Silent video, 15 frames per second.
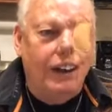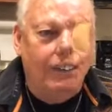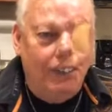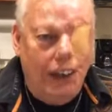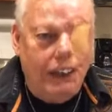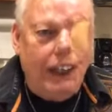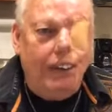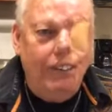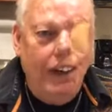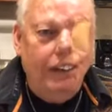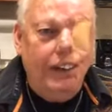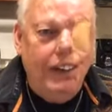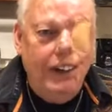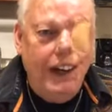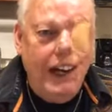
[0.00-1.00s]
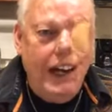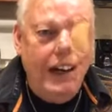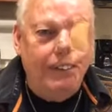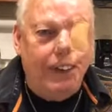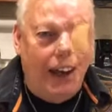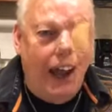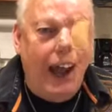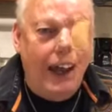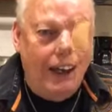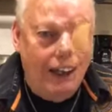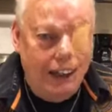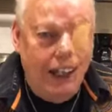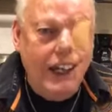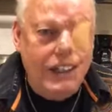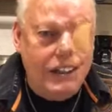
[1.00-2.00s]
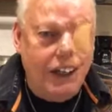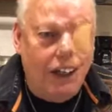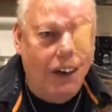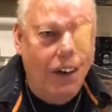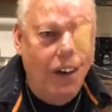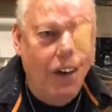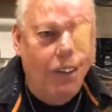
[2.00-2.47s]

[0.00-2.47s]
It may take me a few days, but I'll get you.